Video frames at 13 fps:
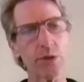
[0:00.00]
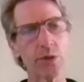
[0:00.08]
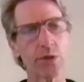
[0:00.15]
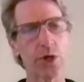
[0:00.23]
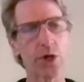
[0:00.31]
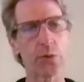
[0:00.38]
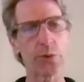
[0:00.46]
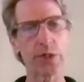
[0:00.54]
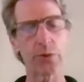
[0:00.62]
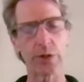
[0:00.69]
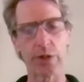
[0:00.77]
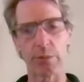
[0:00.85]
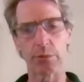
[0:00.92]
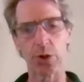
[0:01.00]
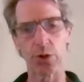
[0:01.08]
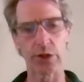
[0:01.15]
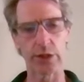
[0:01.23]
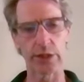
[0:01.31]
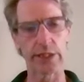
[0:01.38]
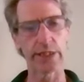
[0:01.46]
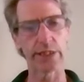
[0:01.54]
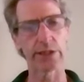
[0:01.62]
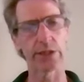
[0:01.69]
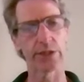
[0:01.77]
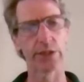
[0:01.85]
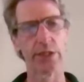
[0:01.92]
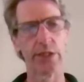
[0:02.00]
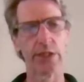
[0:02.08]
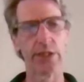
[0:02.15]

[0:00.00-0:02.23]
So we were approaching this,